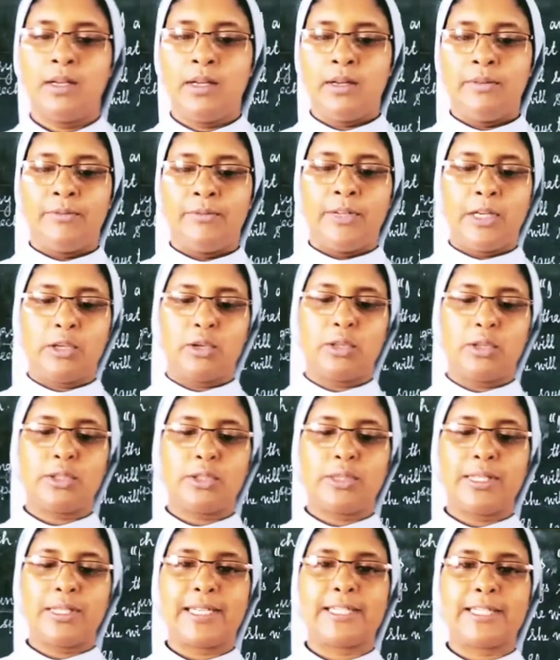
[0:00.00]
We'll go
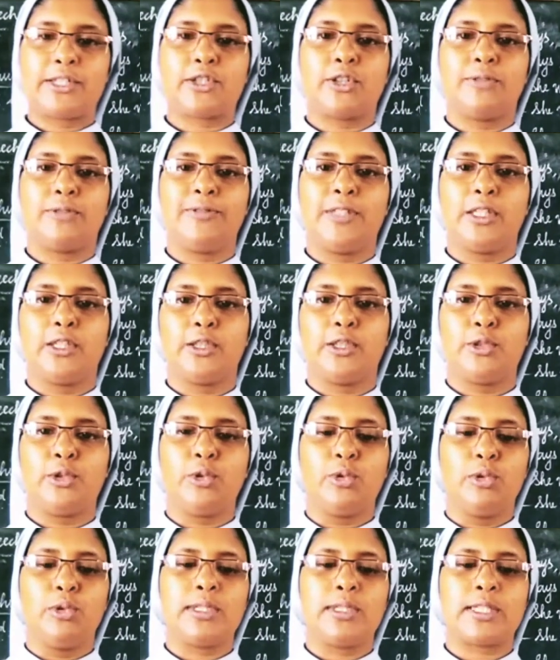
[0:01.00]
to the rest of the
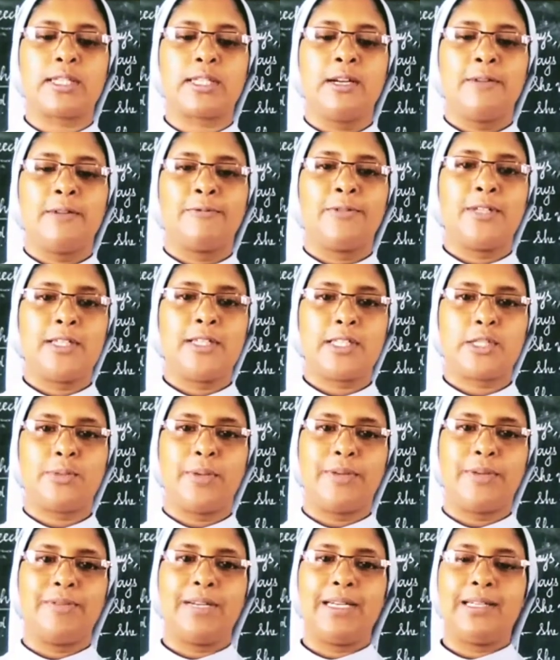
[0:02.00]
rules. First
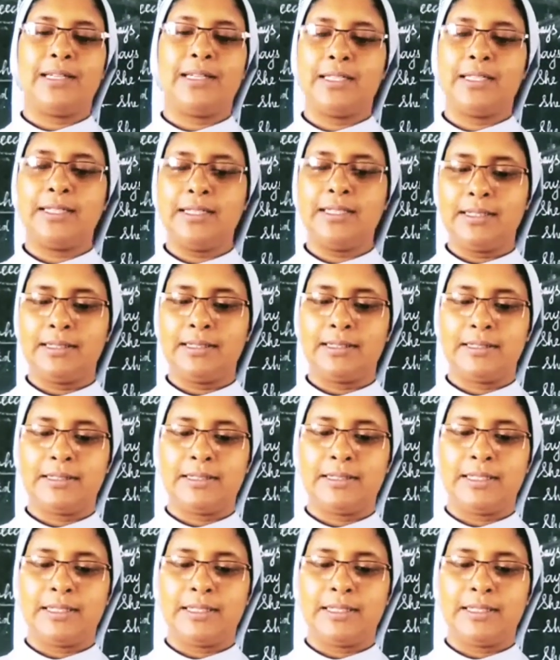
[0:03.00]
we will learn